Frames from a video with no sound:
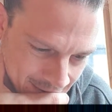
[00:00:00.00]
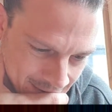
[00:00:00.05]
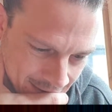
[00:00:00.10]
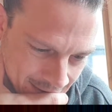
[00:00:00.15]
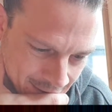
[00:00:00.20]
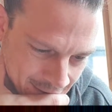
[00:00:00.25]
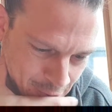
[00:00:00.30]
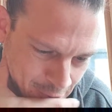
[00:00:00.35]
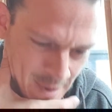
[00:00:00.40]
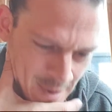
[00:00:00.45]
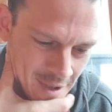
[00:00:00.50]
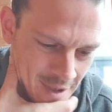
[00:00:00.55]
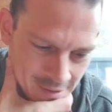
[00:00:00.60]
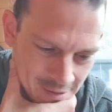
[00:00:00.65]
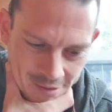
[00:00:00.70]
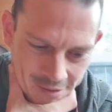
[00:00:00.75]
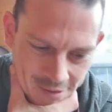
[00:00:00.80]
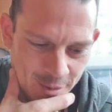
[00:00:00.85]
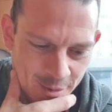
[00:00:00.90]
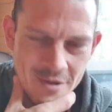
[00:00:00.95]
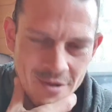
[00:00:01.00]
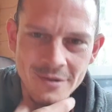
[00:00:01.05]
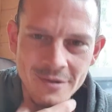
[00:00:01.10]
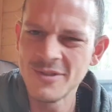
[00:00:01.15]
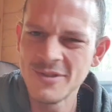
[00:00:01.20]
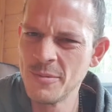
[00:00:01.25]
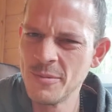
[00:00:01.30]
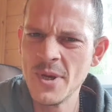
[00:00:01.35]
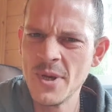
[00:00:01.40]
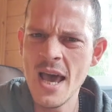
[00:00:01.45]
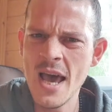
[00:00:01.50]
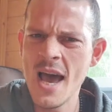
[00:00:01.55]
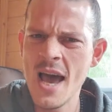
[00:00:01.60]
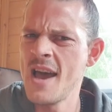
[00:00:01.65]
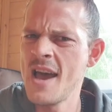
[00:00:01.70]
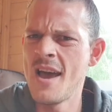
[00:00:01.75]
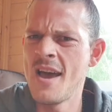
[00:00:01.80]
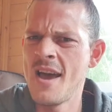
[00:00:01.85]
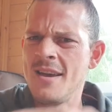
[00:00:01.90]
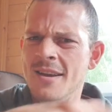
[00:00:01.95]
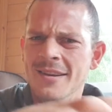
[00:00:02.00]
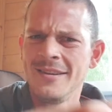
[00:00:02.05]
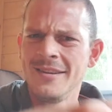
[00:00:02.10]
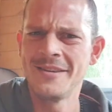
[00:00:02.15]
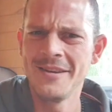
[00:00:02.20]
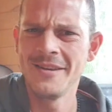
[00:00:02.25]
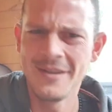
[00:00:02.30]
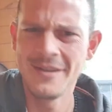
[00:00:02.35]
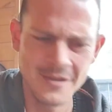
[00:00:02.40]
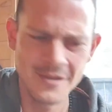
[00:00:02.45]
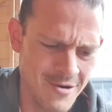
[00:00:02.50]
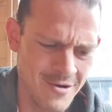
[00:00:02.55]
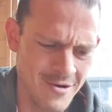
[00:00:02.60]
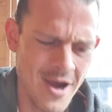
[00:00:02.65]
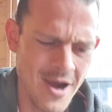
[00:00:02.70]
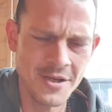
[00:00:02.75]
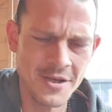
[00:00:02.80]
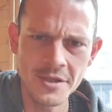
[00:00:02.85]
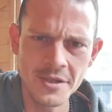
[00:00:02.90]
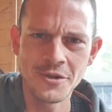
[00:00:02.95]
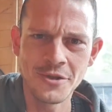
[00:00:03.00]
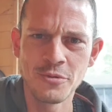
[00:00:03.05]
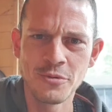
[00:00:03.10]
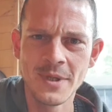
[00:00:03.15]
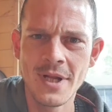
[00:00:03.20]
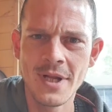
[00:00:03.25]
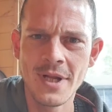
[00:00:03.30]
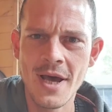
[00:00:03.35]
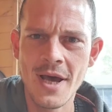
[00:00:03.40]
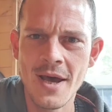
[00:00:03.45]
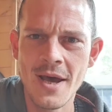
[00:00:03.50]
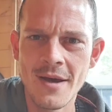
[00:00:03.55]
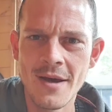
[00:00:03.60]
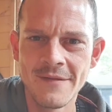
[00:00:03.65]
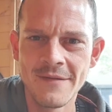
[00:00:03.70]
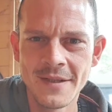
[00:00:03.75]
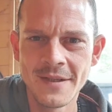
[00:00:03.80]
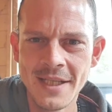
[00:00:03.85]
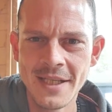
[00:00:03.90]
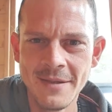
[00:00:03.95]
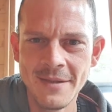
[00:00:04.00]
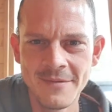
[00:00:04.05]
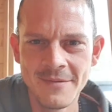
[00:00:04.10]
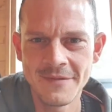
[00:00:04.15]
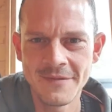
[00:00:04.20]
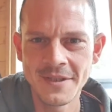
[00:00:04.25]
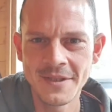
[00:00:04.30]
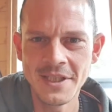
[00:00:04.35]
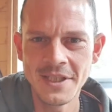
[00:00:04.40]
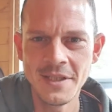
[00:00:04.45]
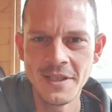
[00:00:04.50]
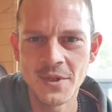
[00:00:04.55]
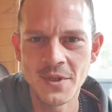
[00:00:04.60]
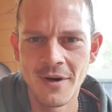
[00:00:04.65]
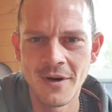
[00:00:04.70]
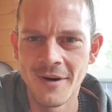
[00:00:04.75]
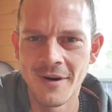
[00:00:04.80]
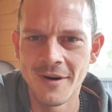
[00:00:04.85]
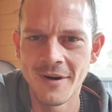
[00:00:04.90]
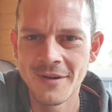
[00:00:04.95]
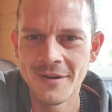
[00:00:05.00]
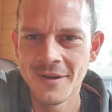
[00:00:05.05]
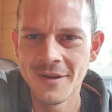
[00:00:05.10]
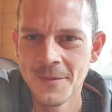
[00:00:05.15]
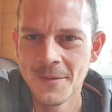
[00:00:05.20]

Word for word: Summit, summit, summit. There is. The, is there actually summit there for deep for deep talk?